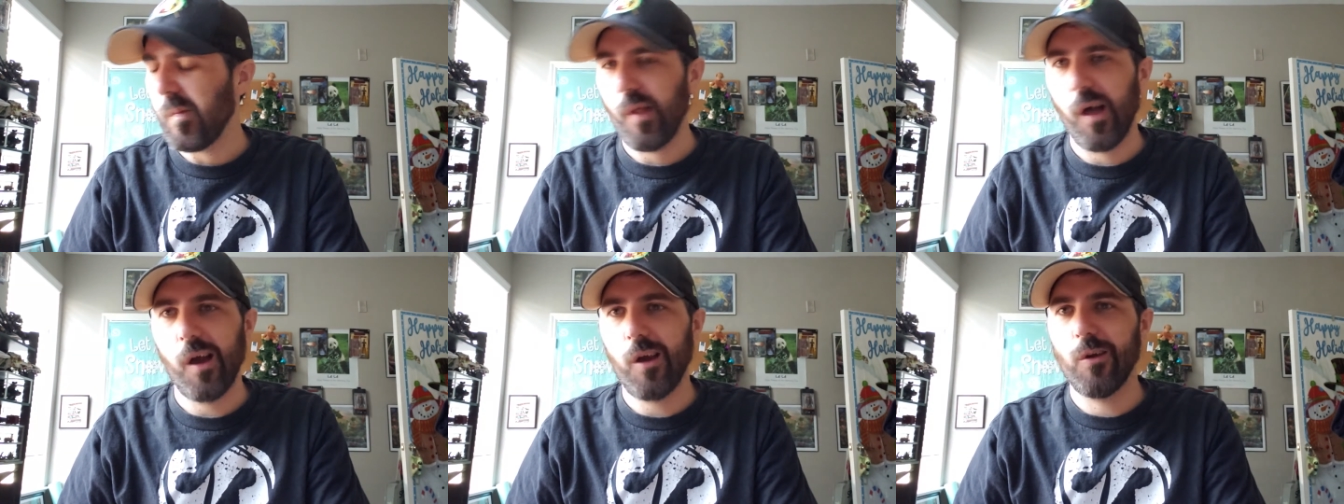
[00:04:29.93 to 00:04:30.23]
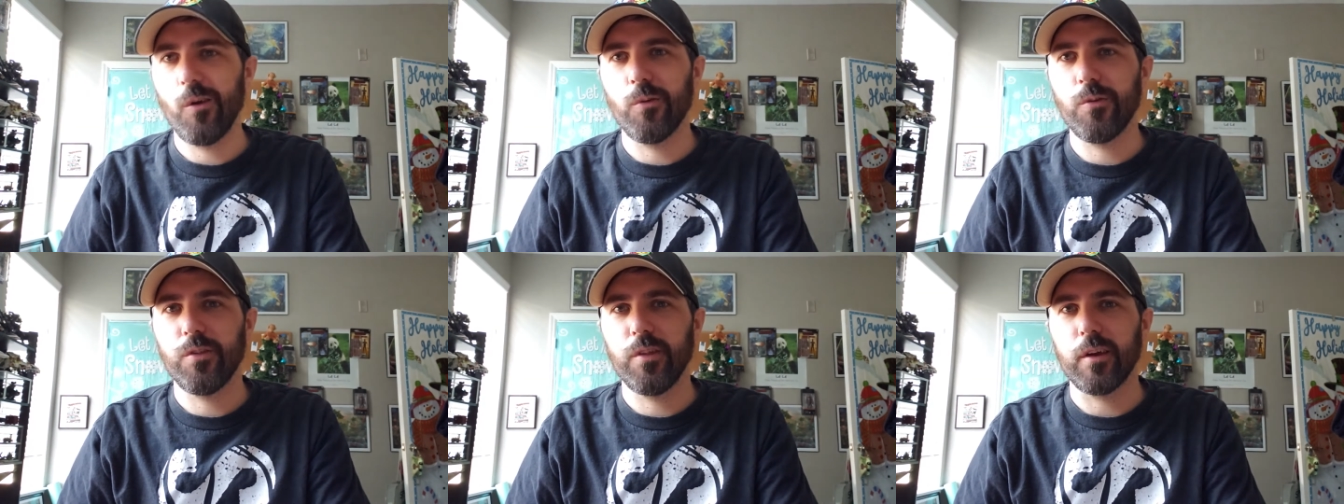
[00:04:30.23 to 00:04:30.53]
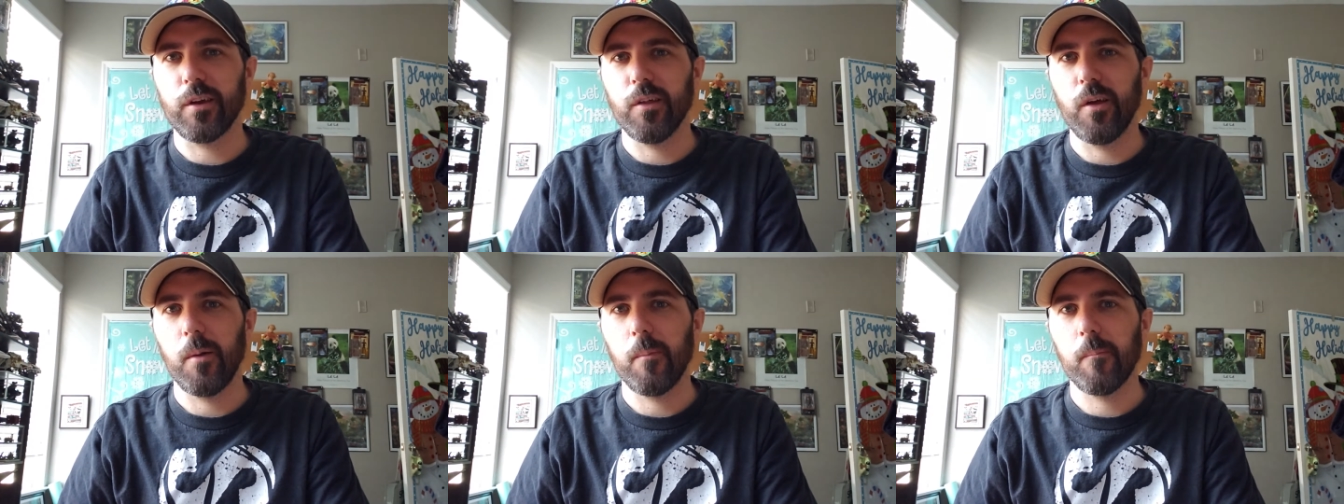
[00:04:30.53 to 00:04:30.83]
know what to
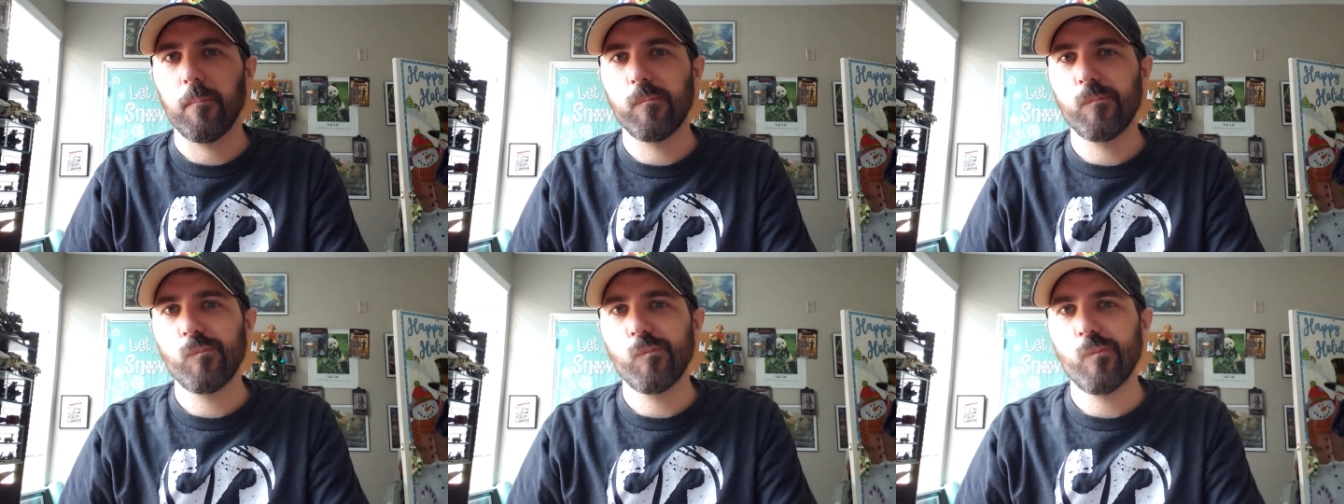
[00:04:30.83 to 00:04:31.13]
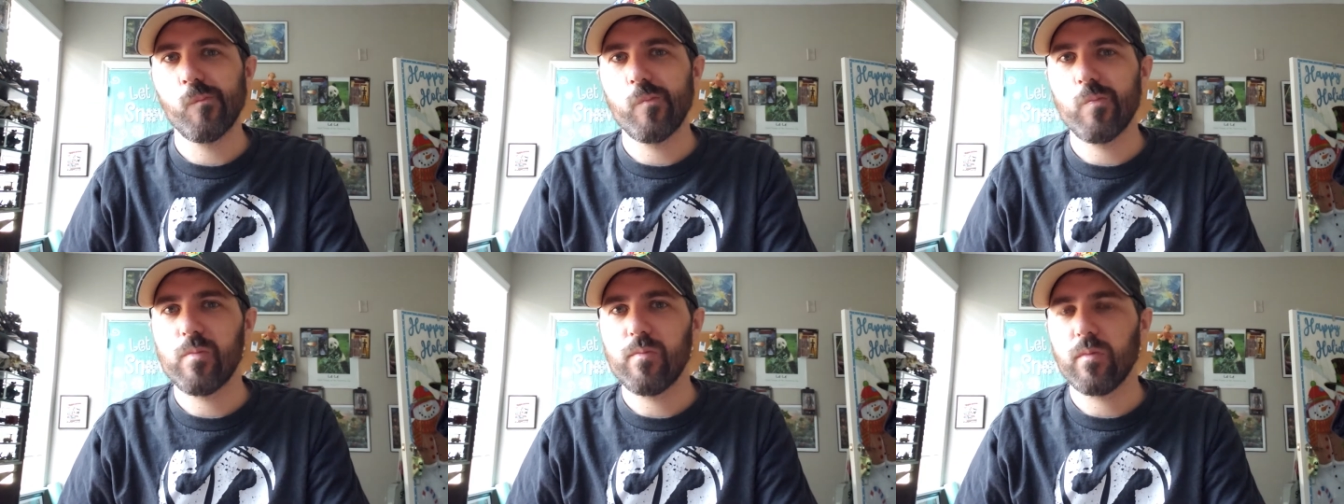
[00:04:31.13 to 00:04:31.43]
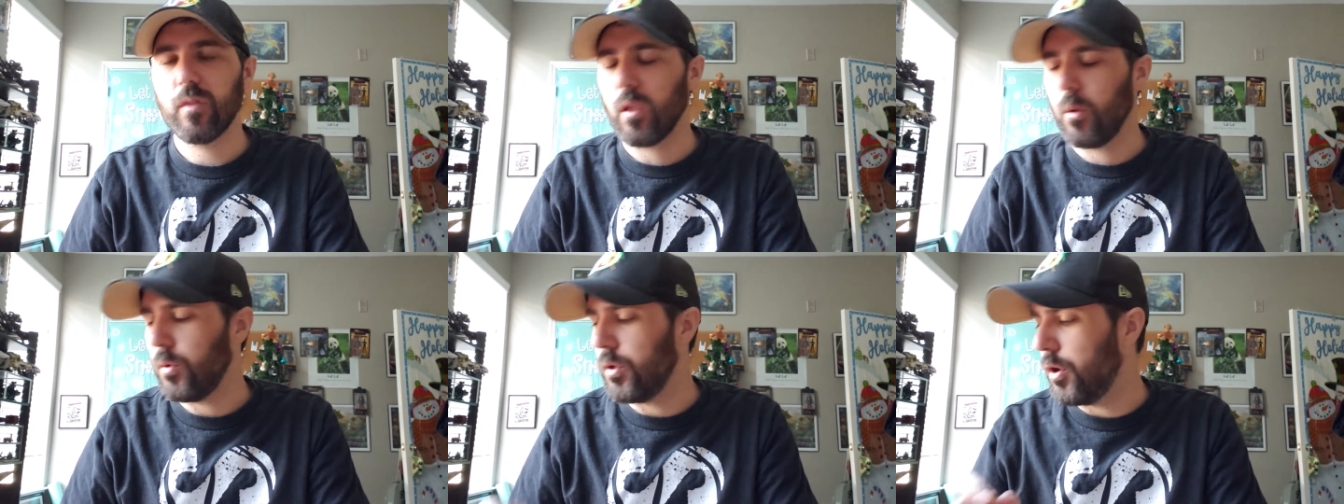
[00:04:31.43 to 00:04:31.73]
think of that.
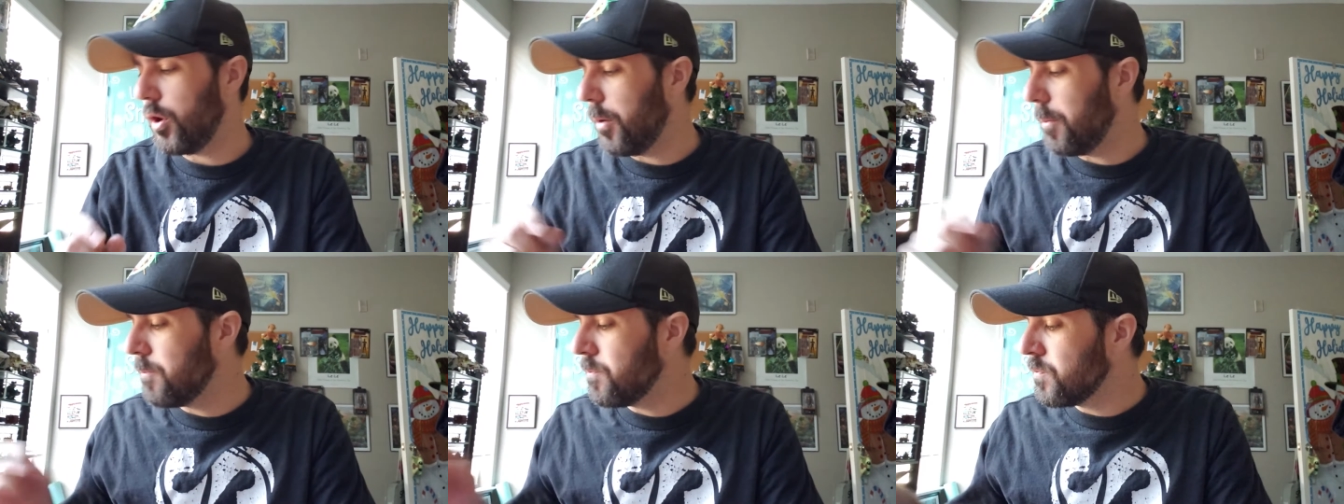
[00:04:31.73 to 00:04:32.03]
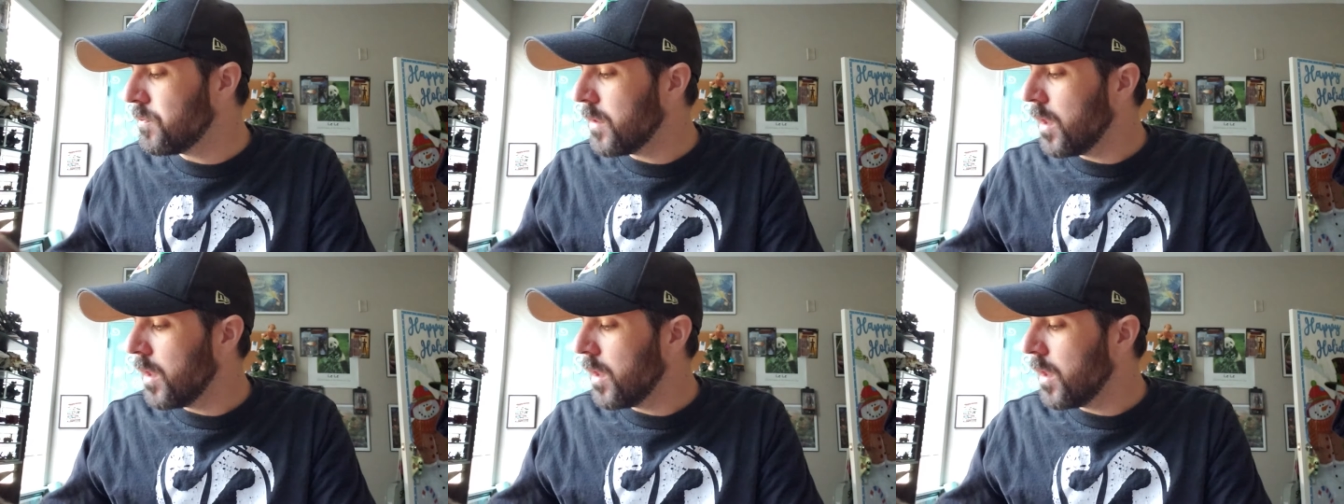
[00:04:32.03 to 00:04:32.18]
I really don't.